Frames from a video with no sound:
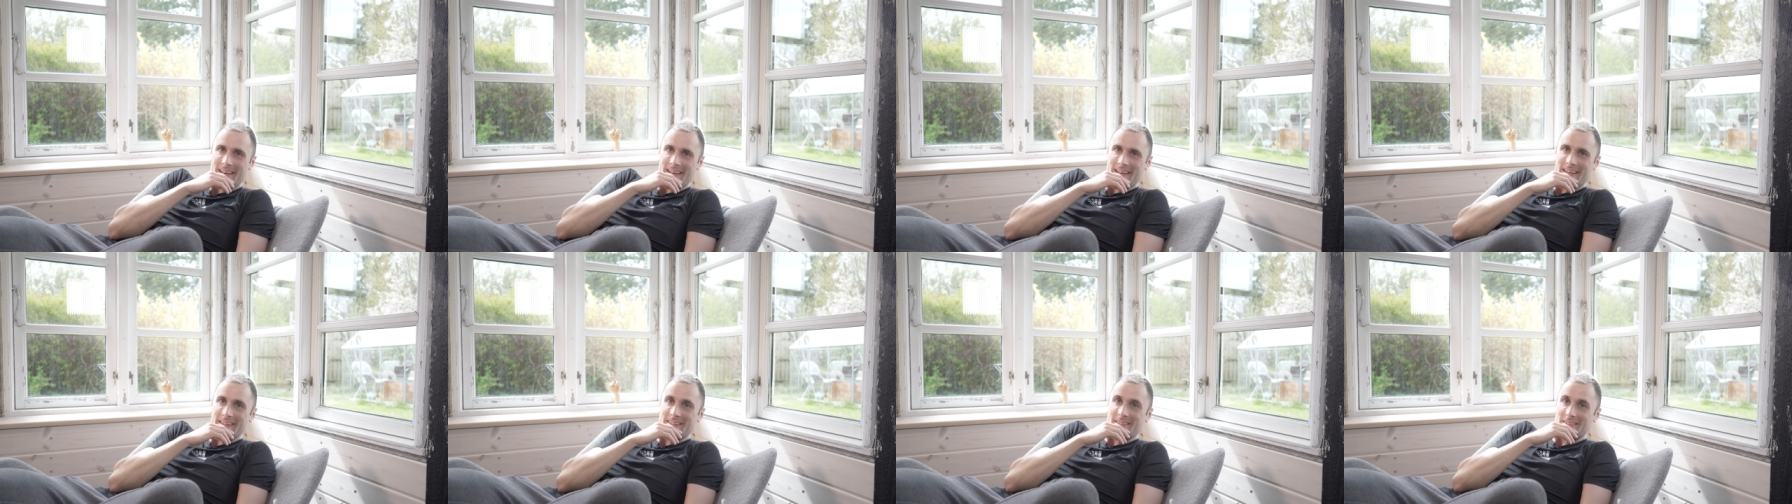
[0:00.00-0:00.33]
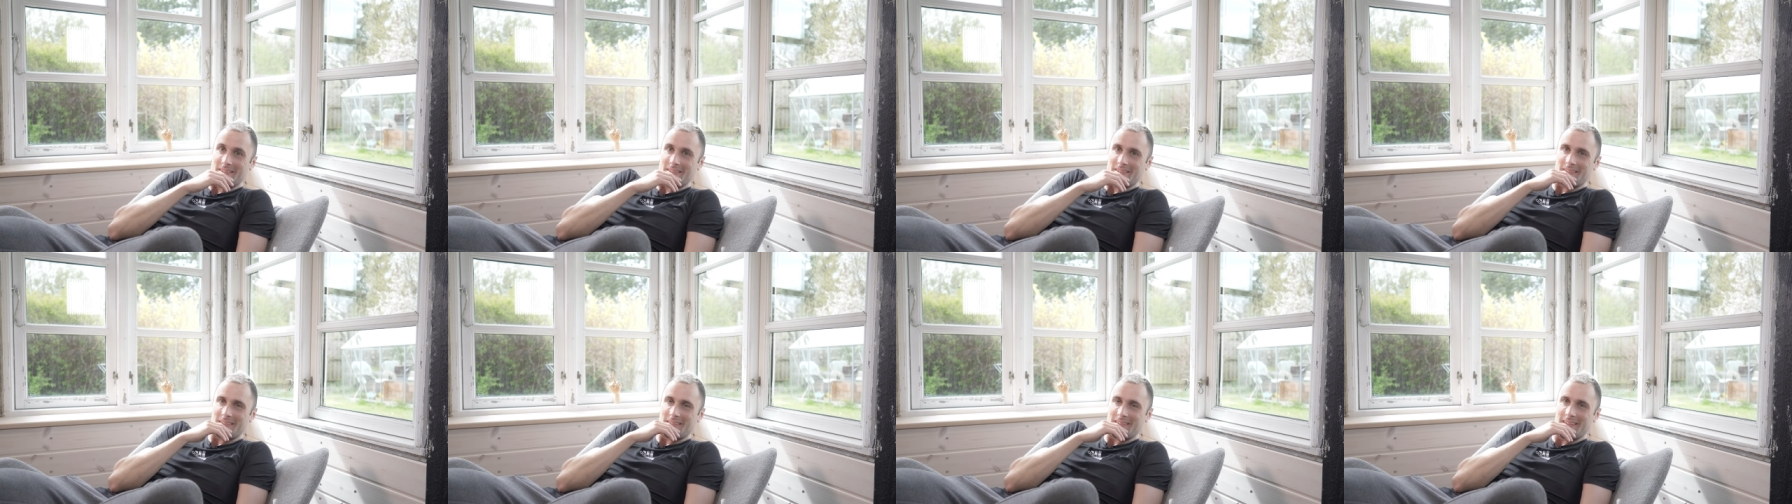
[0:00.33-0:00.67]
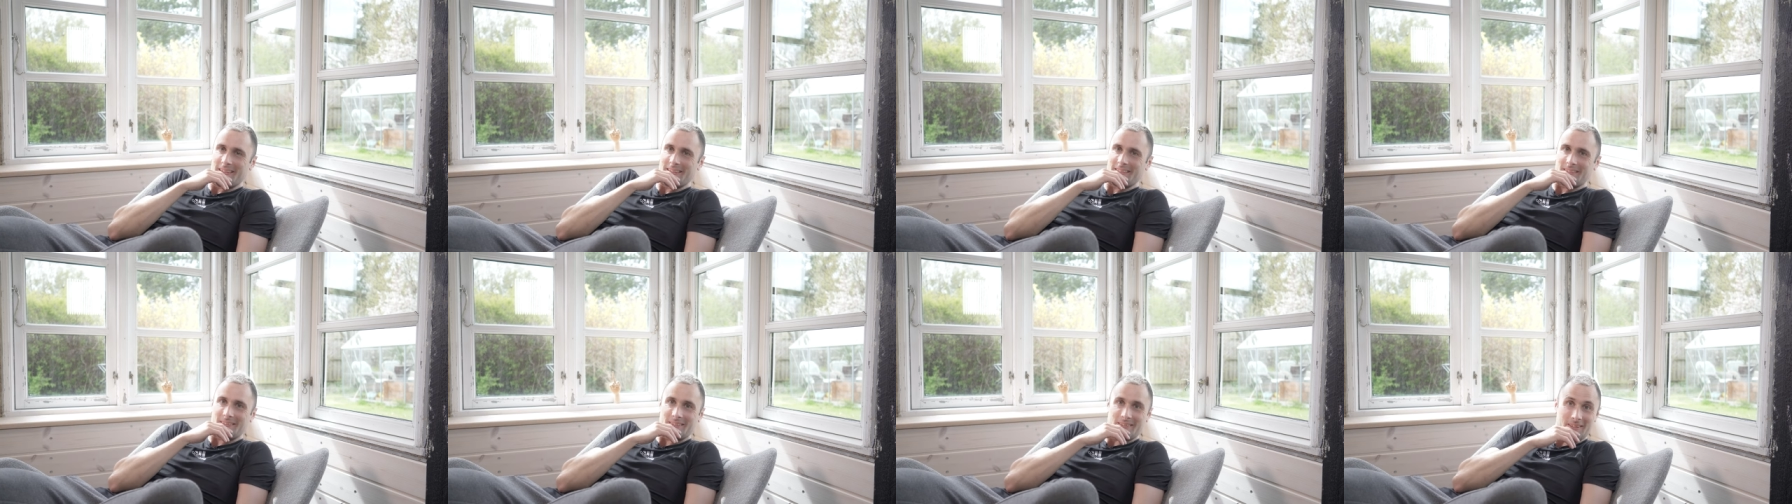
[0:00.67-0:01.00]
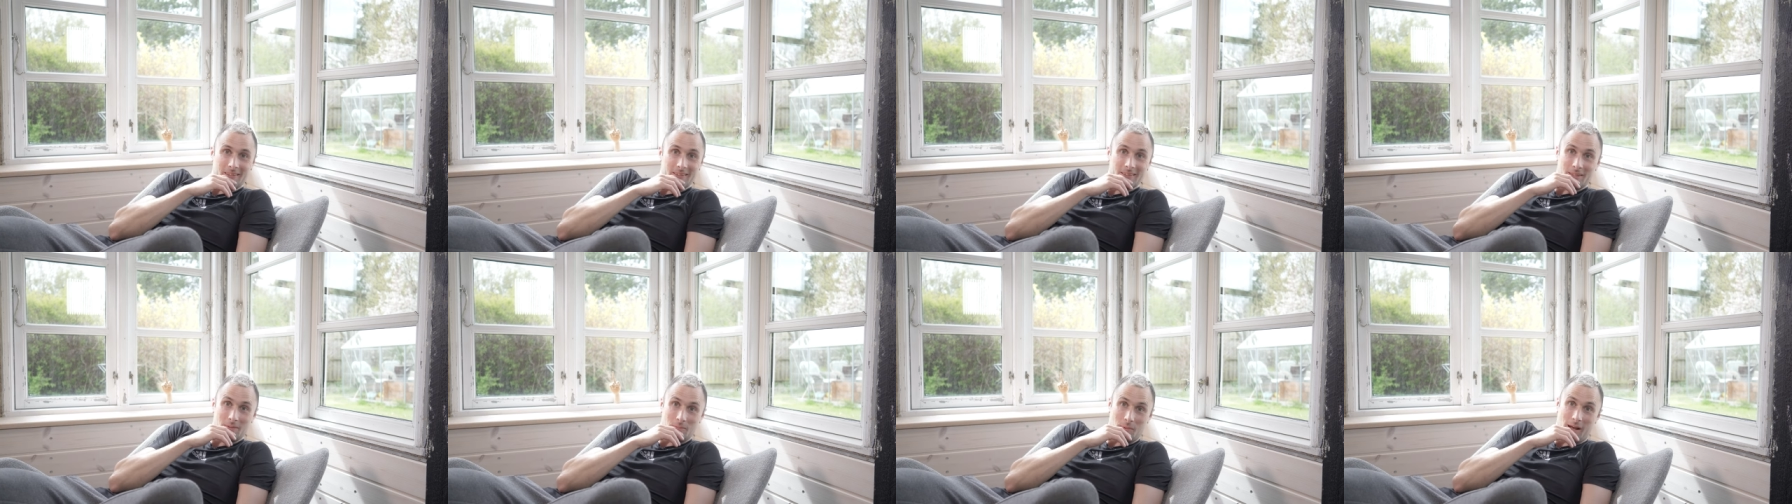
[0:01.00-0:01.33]
it's, it's
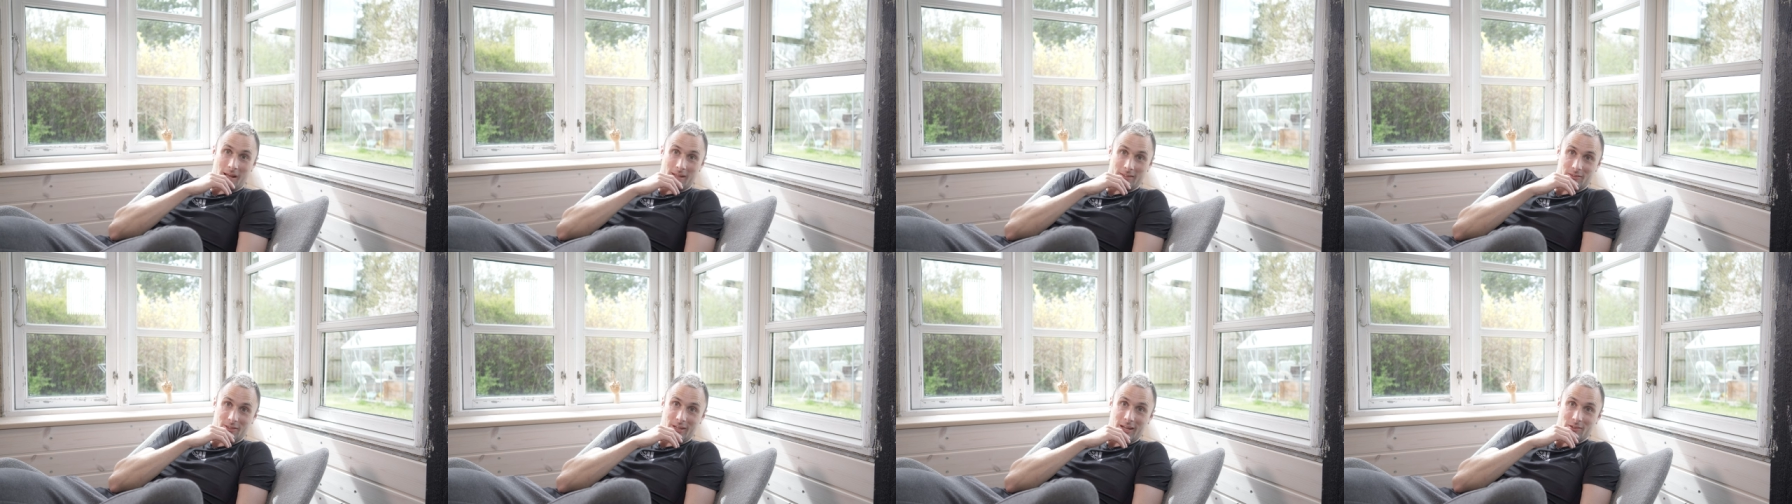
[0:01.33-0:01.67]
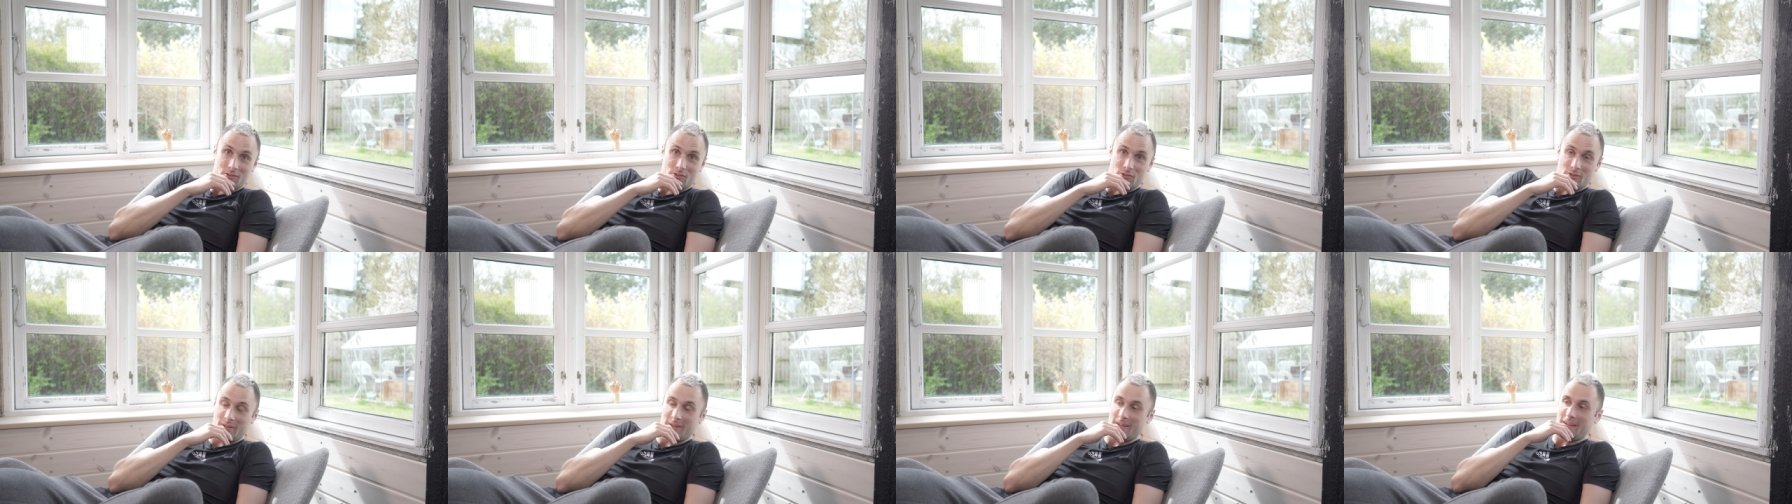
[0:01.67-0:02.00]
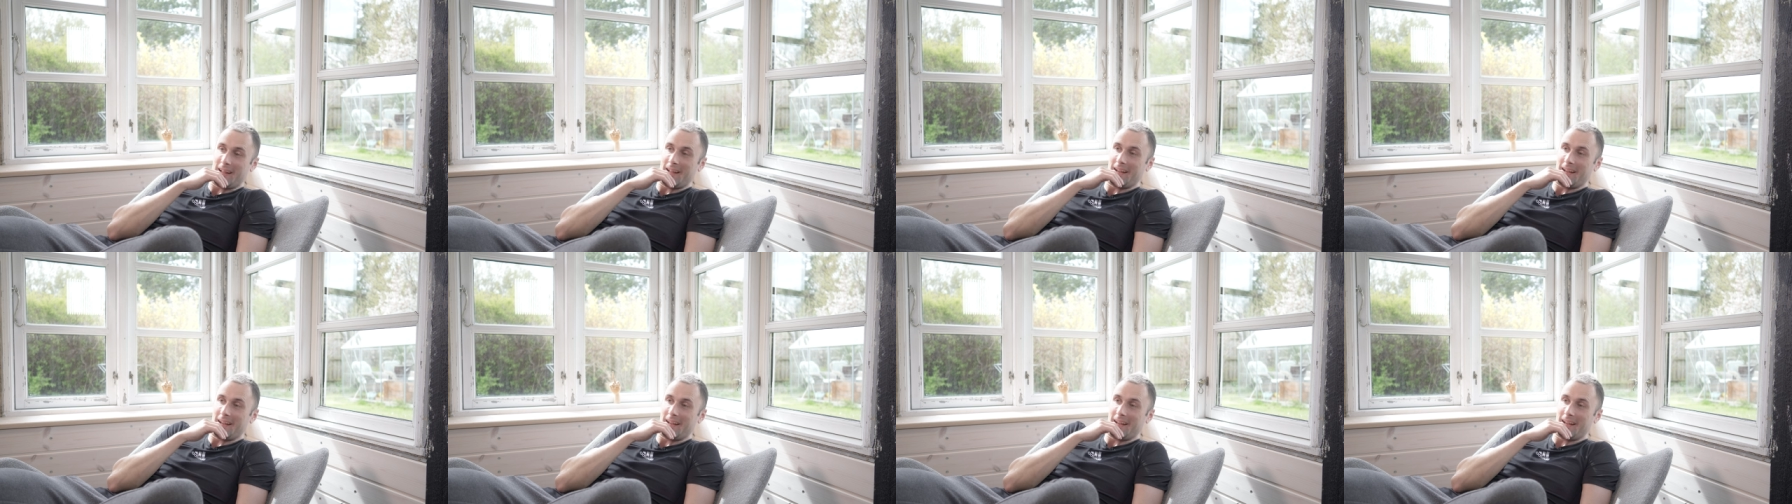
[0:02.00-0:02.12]
still in my attention,